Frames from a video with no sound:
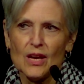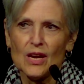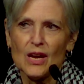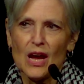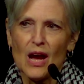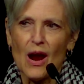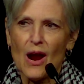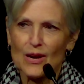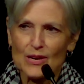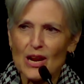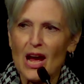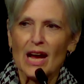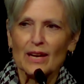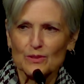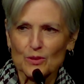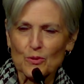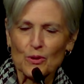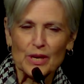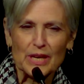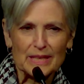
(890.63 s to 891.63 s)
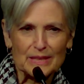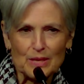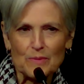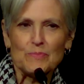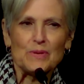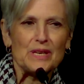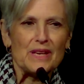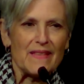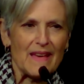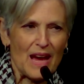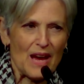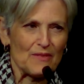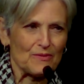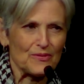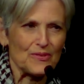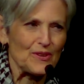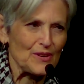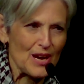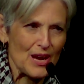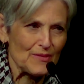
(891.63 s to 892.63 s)
are not going to be that
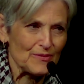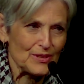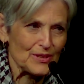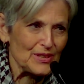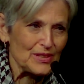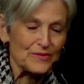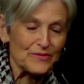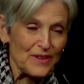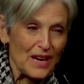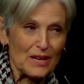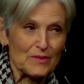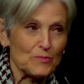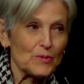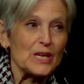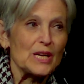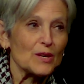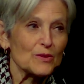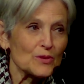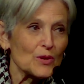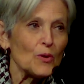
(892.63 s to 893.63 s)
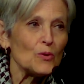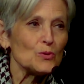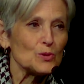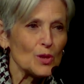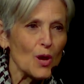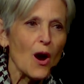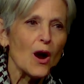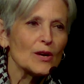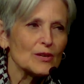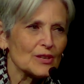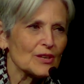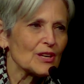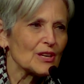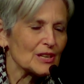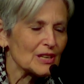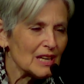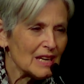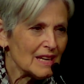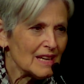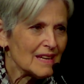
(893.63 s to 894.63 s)
forever. In fact, we are no longer
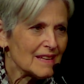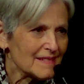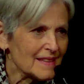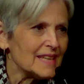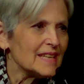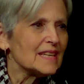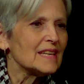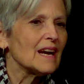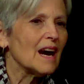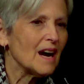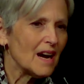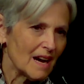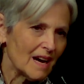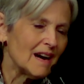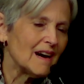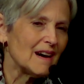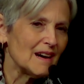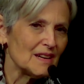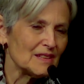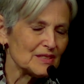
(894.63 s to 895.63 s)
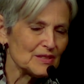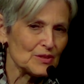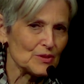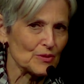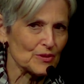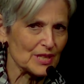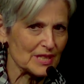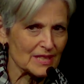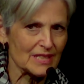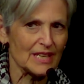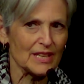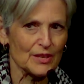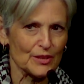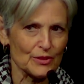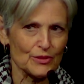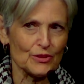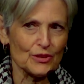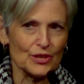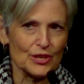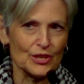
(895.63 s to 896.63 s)
the the
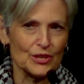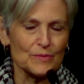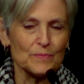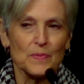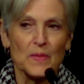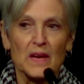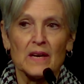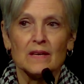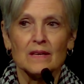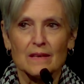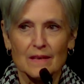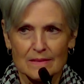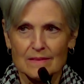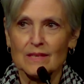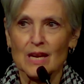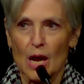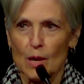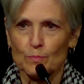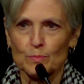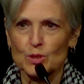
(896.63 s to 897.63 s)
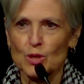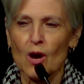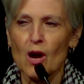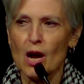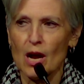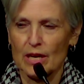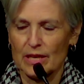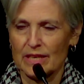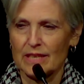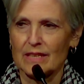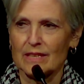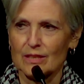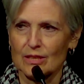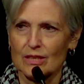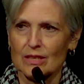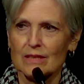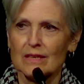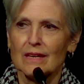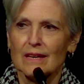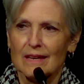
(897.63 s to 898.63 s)
singular top dog
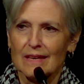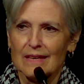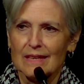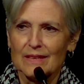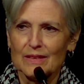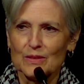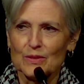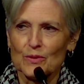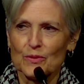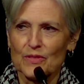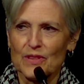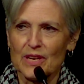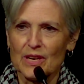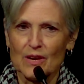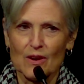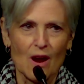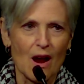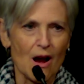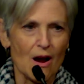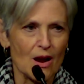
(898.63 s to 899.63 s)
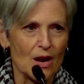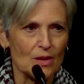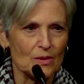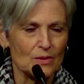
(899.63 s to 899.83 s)
here. There are